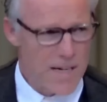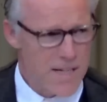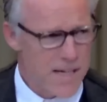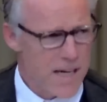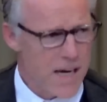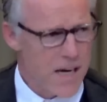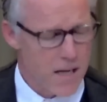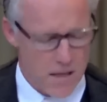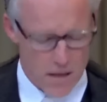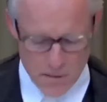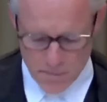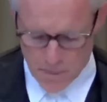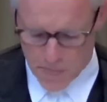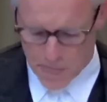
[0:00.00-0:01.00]
Yet
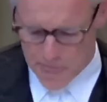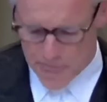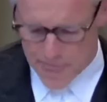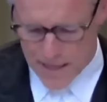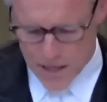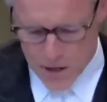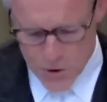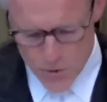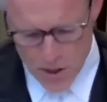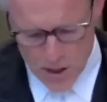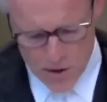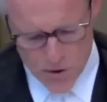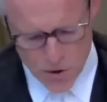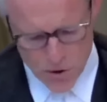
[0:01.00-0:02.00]
again,
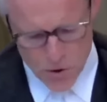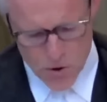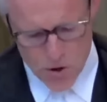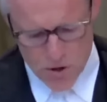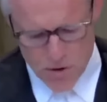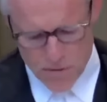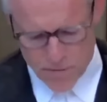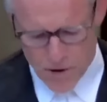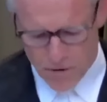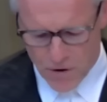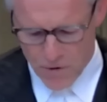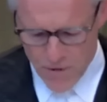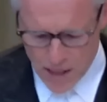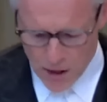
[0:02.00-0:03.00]
Israel's use
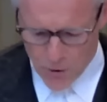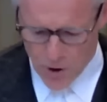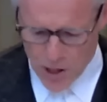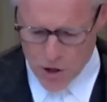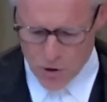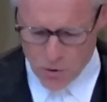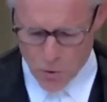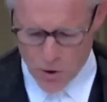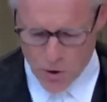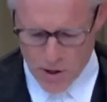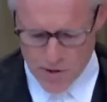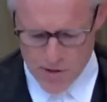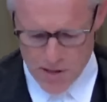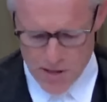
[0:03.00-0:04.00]
of evacuation
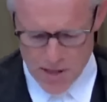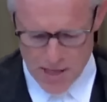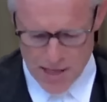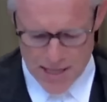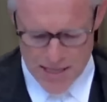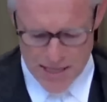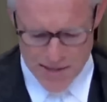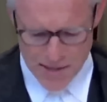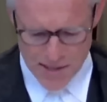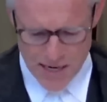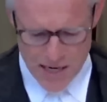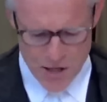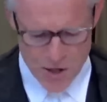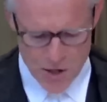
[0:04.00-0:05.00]
orders and
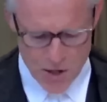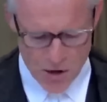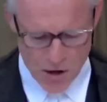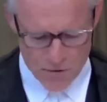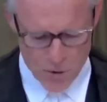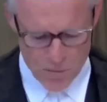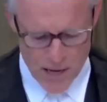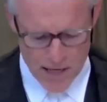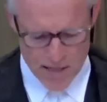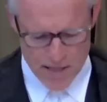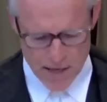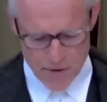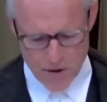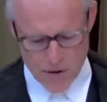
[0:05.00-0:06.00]
designation of
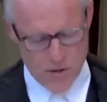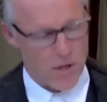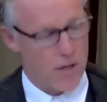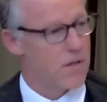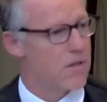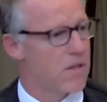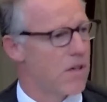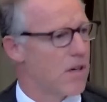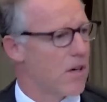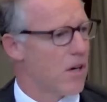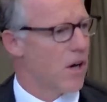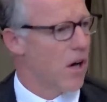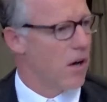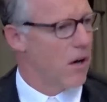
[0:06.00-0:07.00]
humanitarian zones
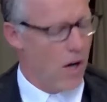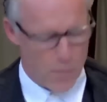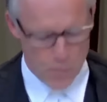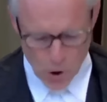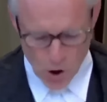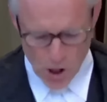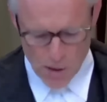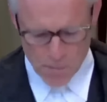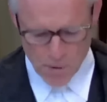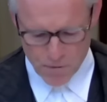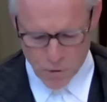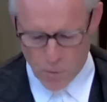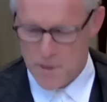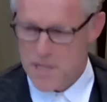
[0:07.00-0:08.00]
are
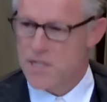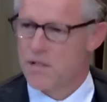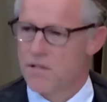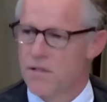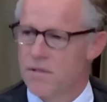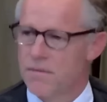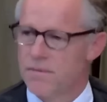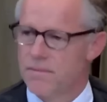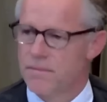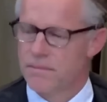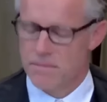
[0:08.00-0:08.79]
purely performative.